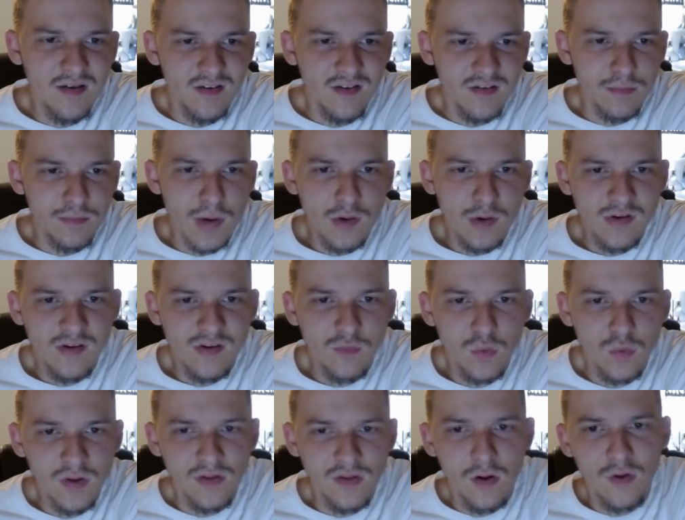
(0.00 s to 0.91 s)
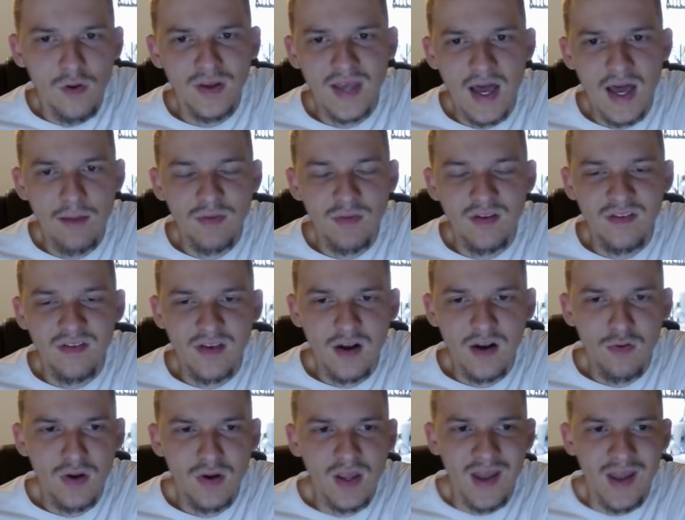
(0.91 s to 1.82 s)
Sabonis is really the only guy I'm considering.